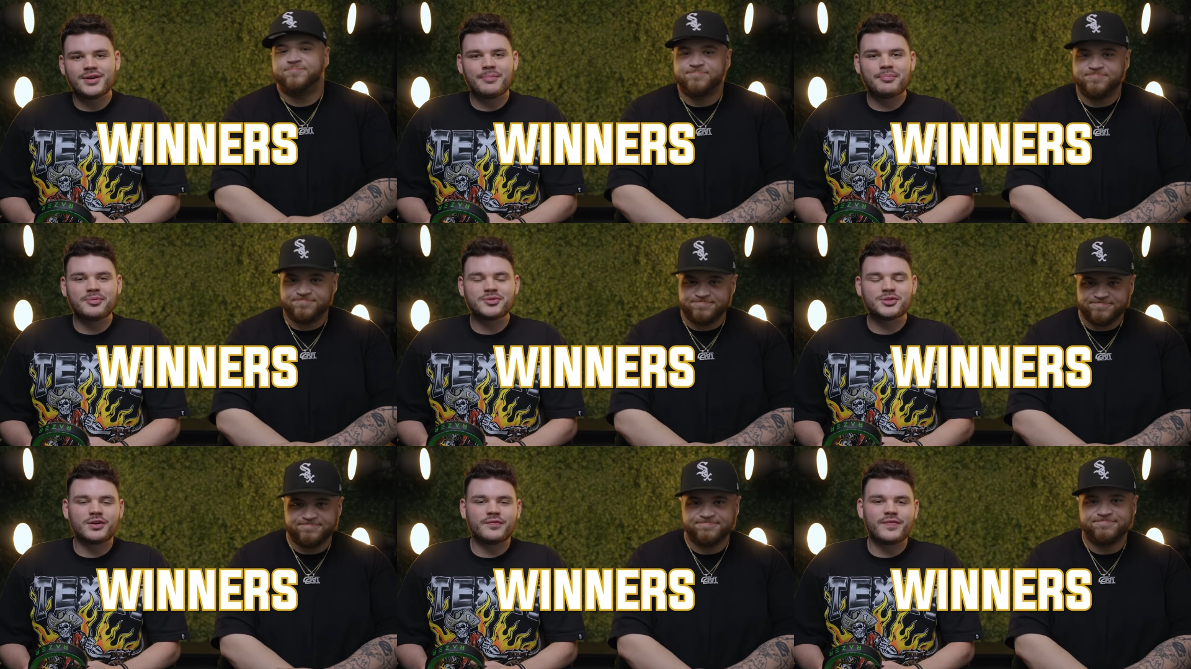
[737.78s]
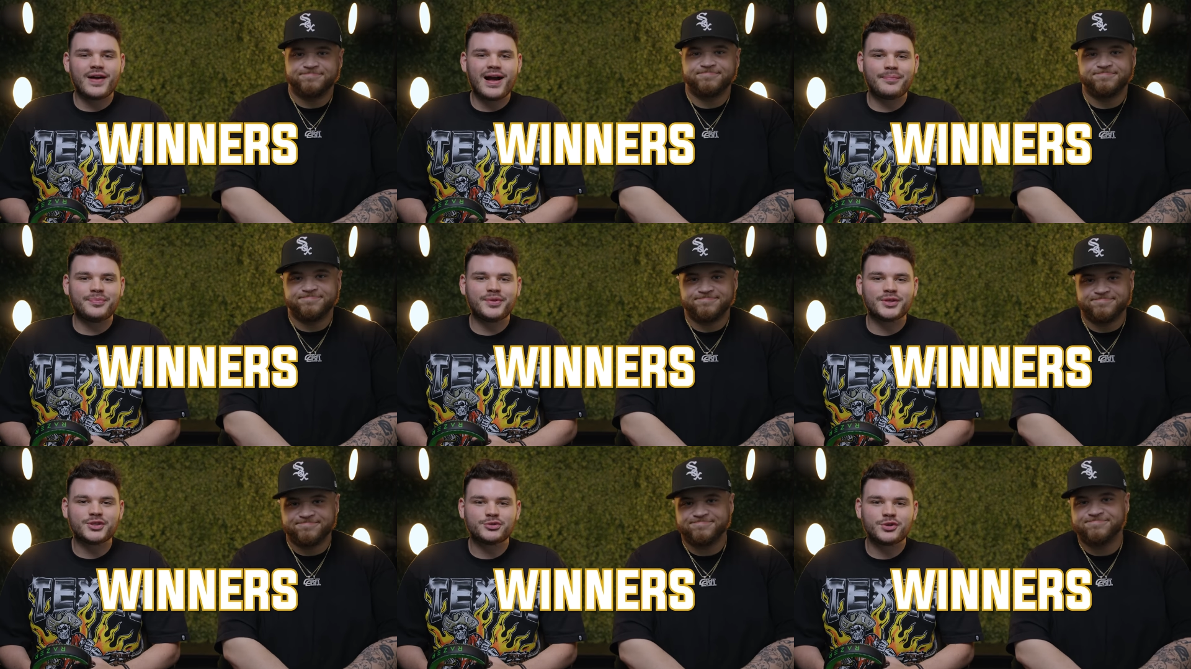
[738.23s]
Speaker 1: episode of
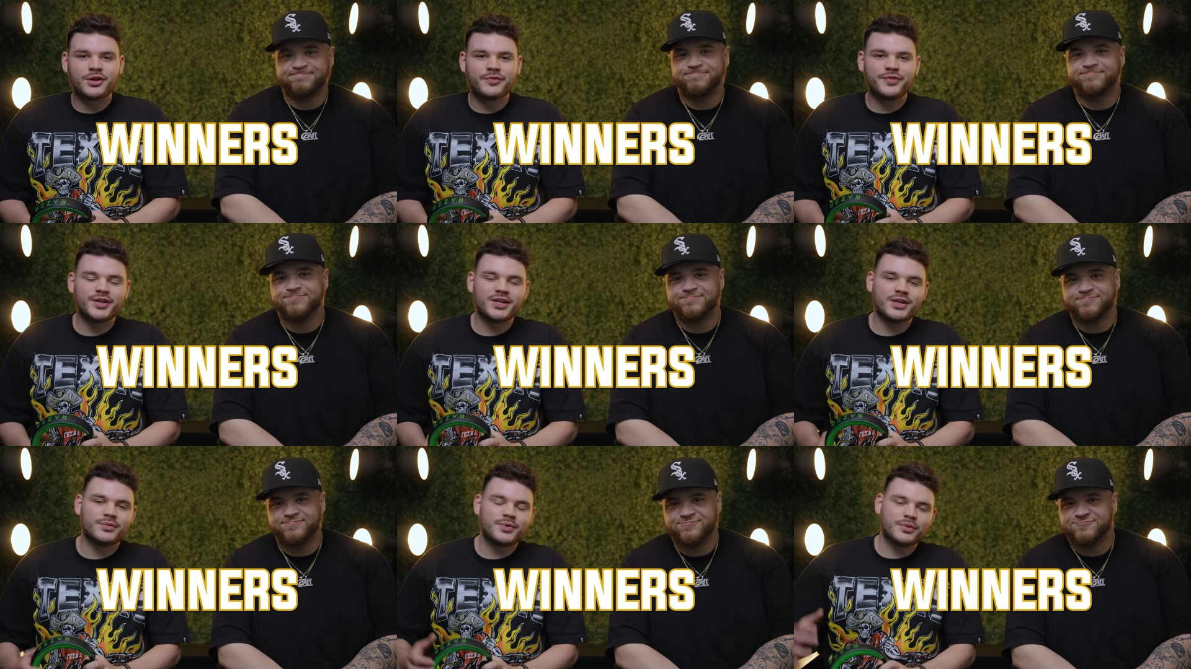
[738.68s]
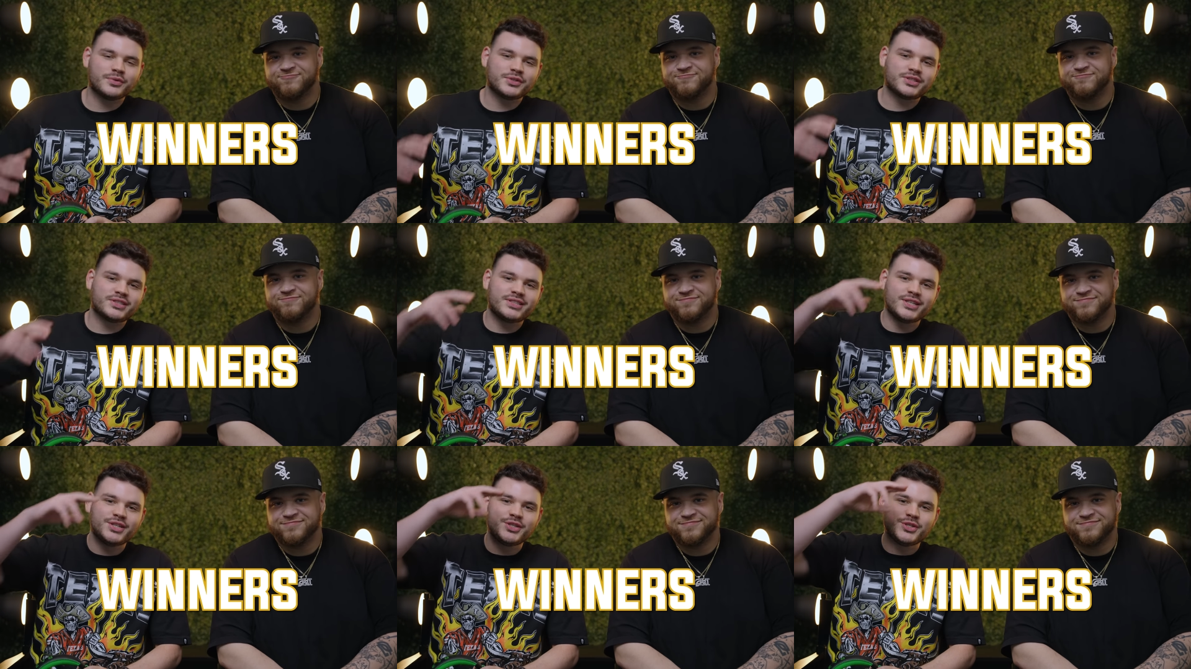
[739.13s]
OpTic Trivia. We will
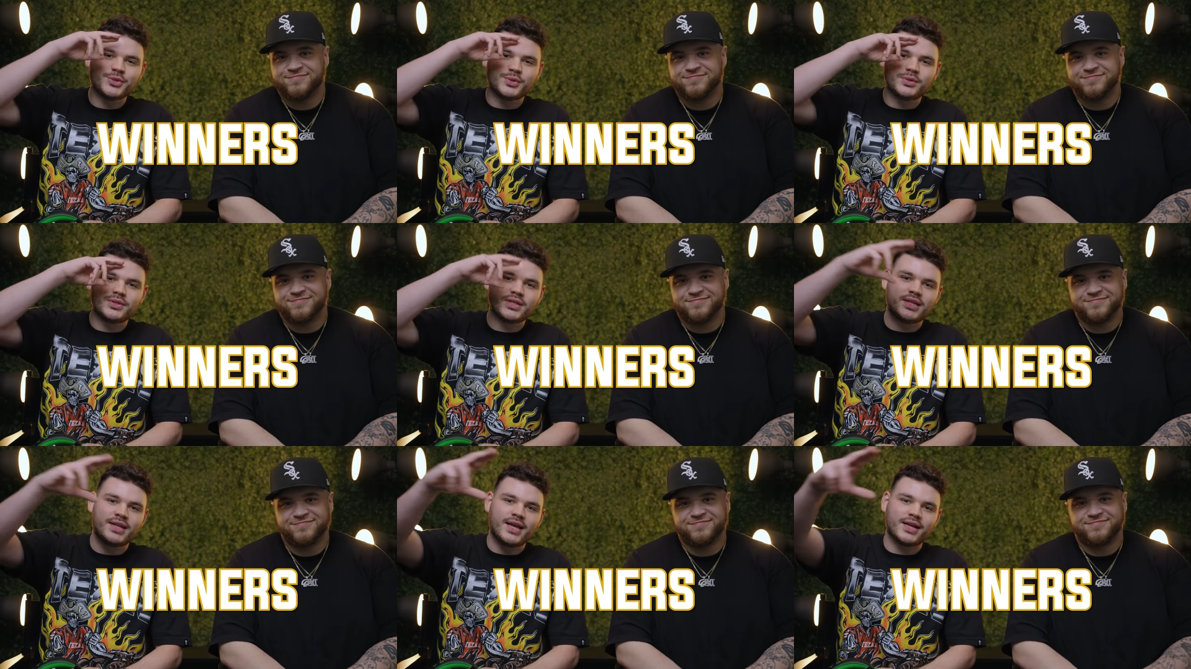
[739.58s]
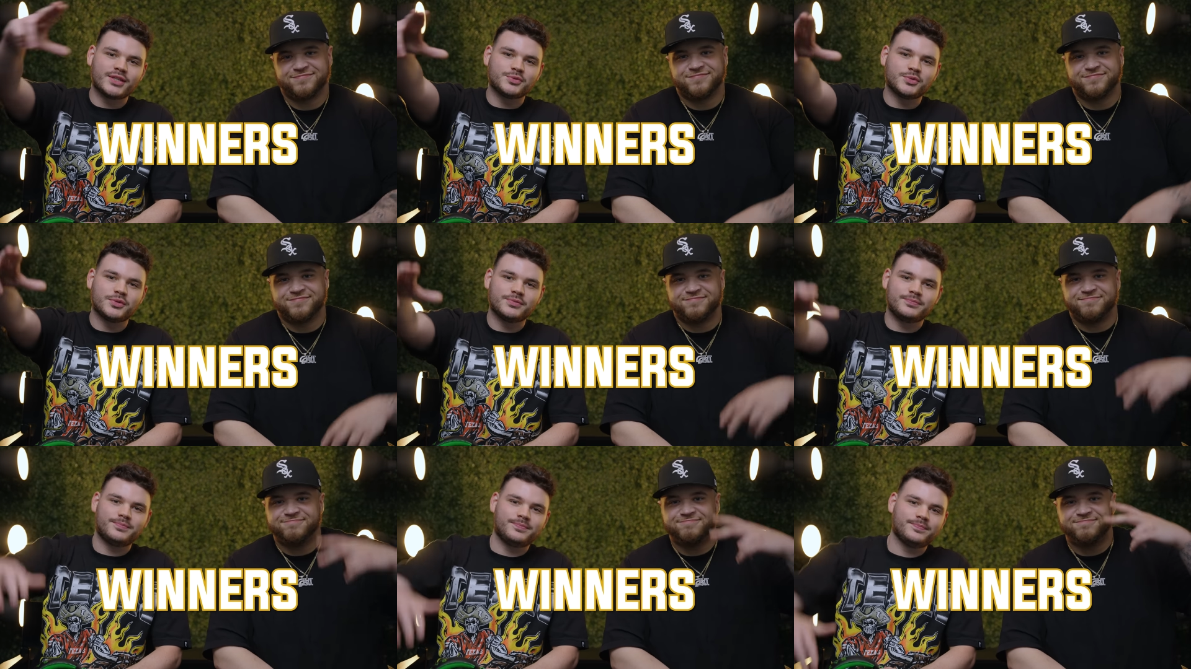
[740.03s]
see you in the
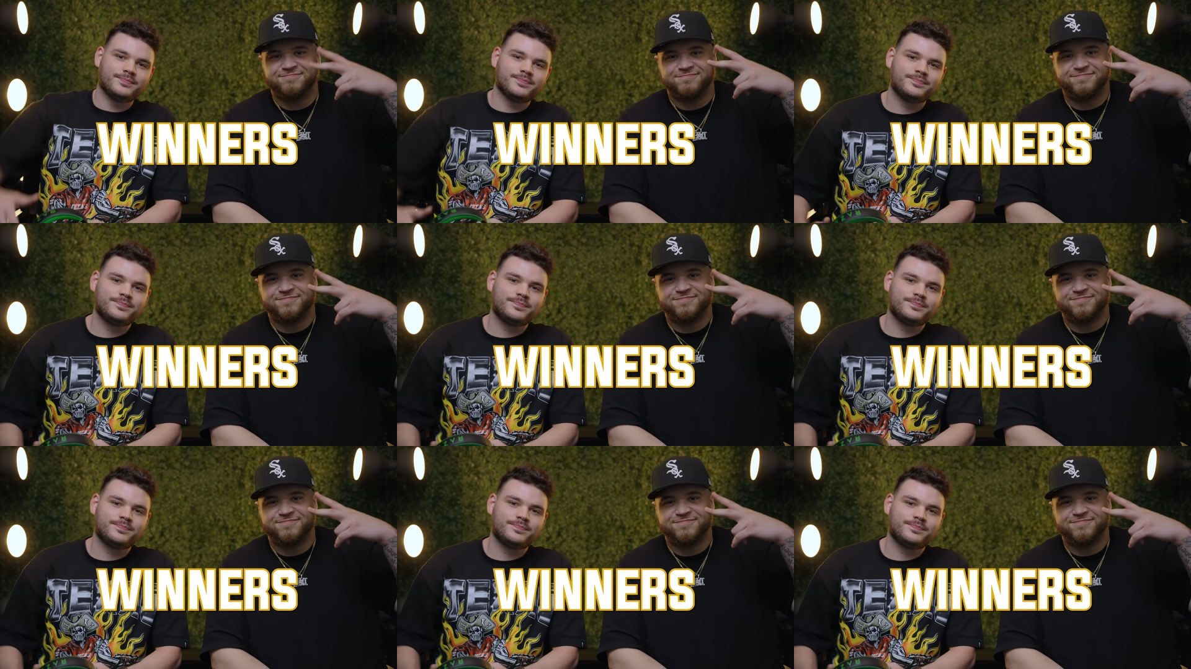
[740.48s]
next one.